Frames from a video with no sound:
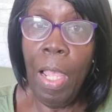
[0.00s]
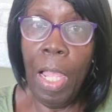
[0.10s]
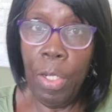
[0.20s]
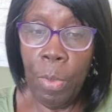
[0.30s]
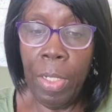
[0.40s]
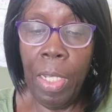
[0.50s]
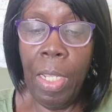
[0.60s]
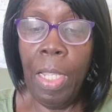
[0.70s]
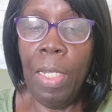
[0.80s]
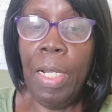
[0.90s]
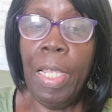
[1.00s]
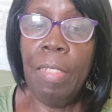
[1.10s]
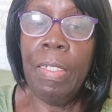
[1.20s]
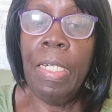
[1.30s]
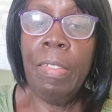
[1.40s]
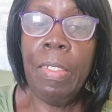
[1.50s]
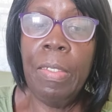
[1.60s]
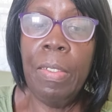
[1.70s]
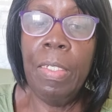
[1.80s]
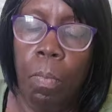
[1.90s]
And you can analyze it. Listen
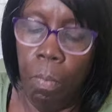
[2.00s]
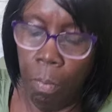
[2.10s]
to this.